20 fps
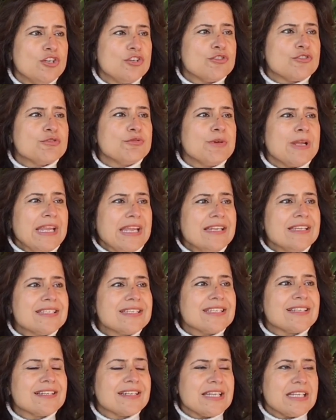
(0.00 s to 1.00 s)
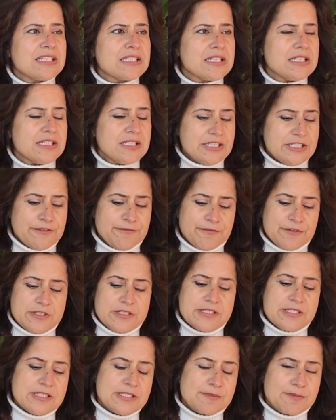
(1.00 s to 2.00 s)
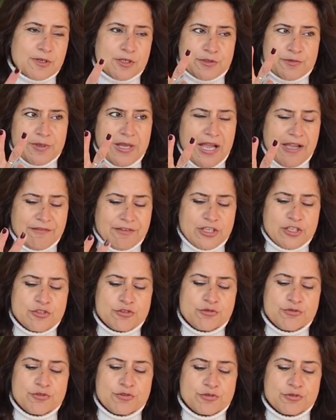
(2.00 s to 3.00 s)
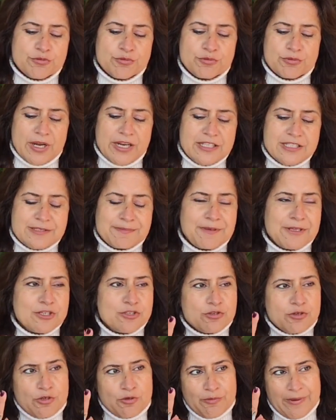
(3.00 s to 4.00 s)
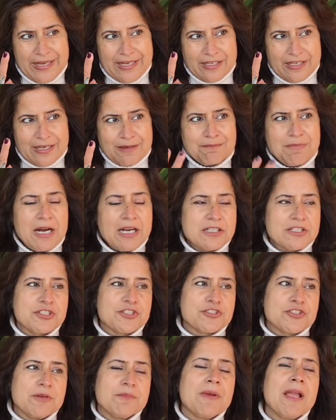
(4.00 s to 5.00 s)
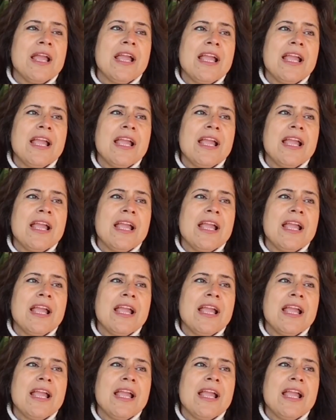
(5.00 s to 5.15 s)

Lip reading: to integrate the differences, because we're having 2-2, right? Spiritual awakening, partnership.